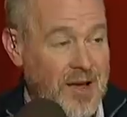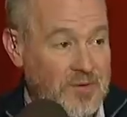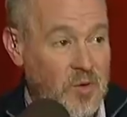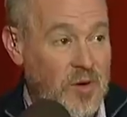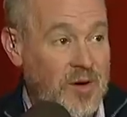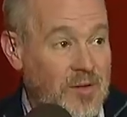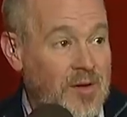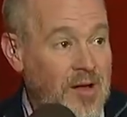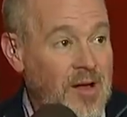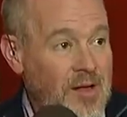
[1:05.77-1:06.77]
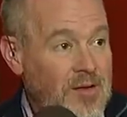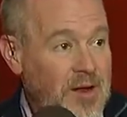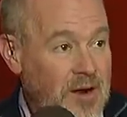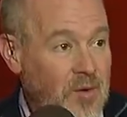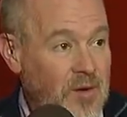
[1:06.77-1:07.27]
games, or right,
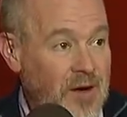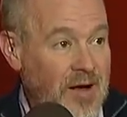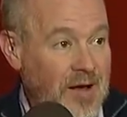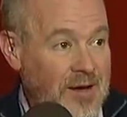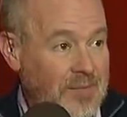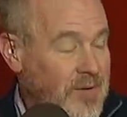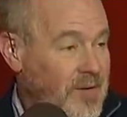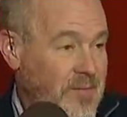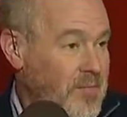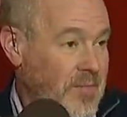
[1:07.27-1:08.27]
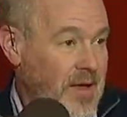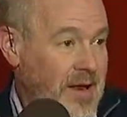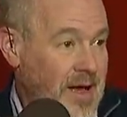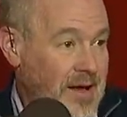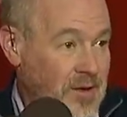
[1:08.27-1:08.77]
you know, right. I, I,
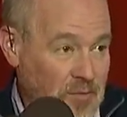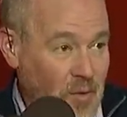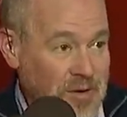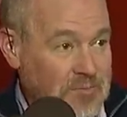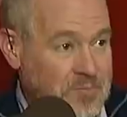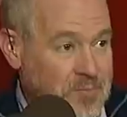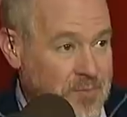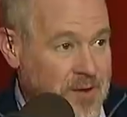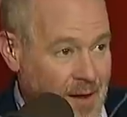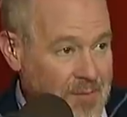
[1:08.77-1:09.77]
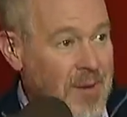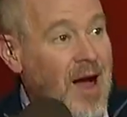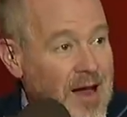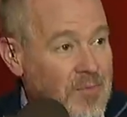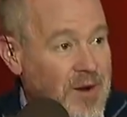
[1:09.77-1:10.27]
and you've always come to
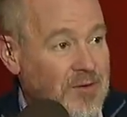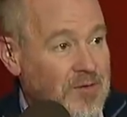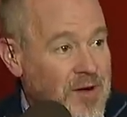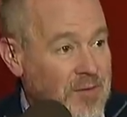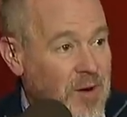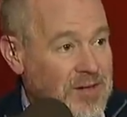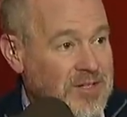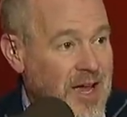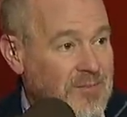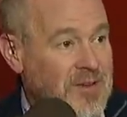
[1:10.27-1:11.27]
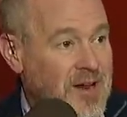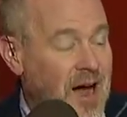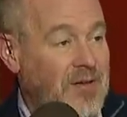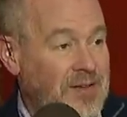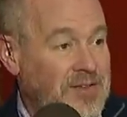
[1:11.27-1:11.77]
mind whenever you've come to watch games, and right.
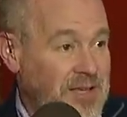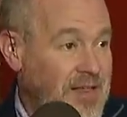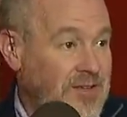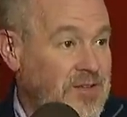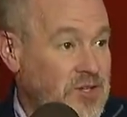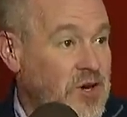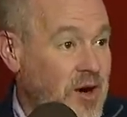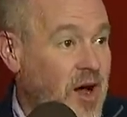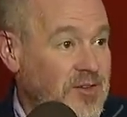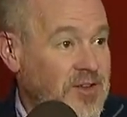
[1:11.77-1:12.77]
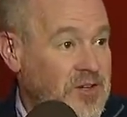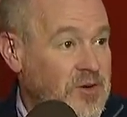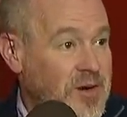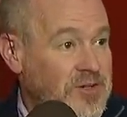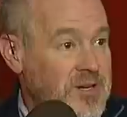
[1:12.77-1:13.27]
obviously that's a shirt on
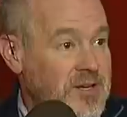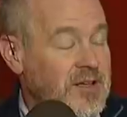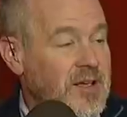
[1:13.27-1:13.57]
situation.